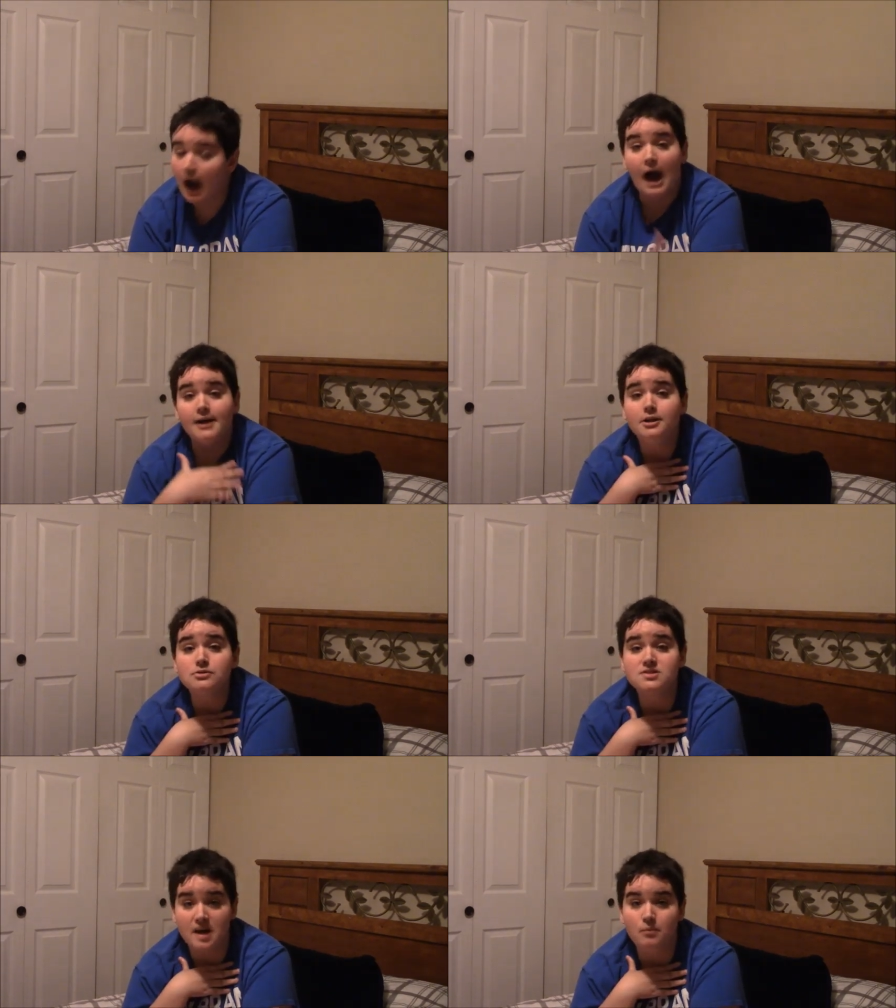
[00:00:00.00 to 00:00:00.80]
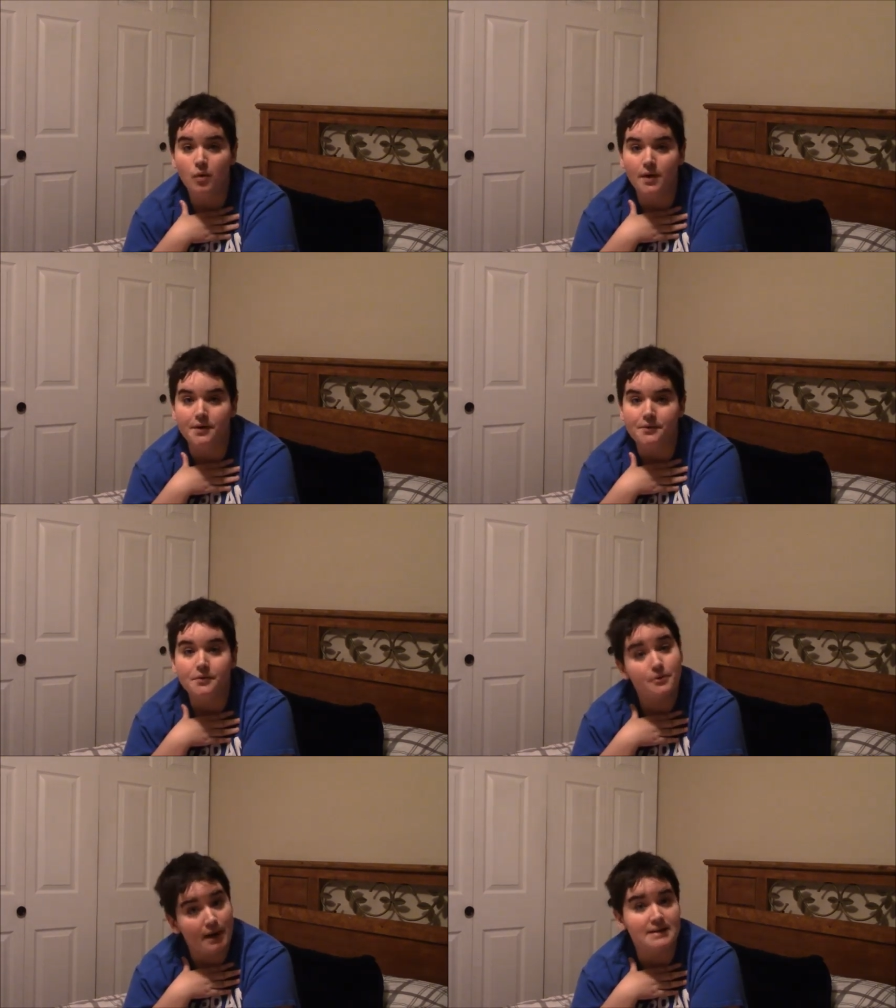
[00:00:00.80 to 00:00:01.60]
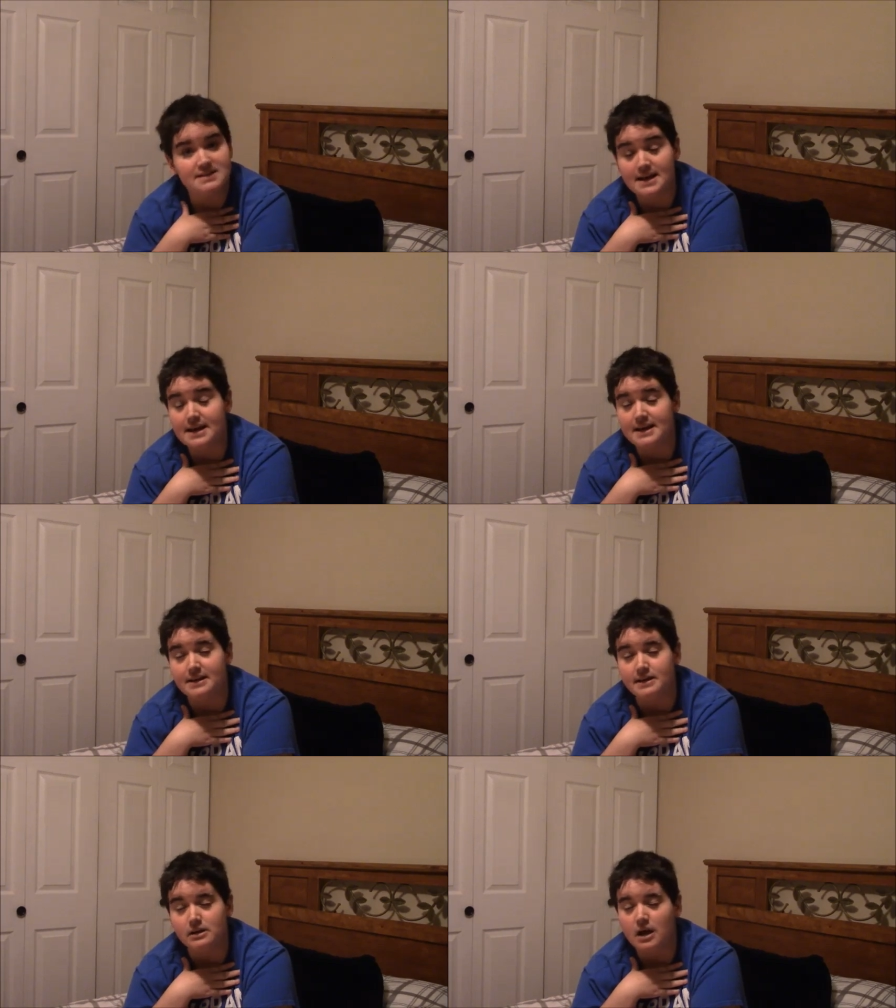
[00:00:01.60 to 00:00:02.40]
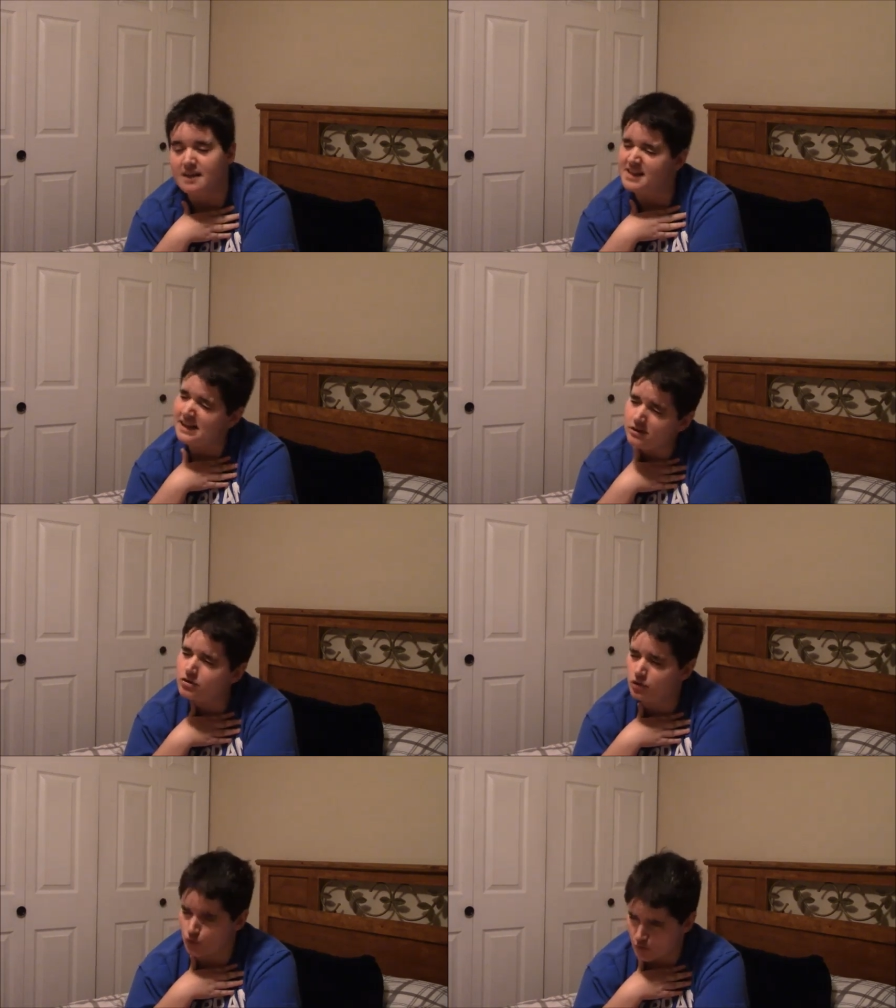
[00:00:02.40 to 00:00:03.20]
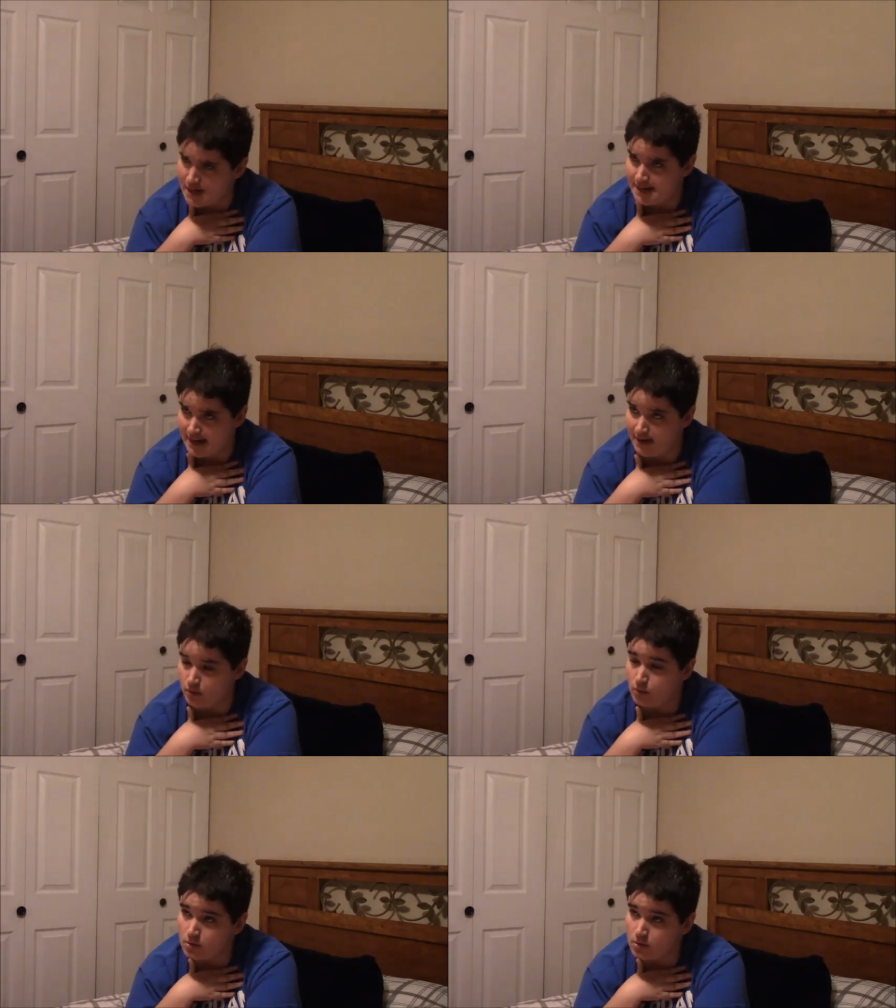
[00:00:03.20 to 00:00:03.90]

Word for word: I know someone who has a think he's three now.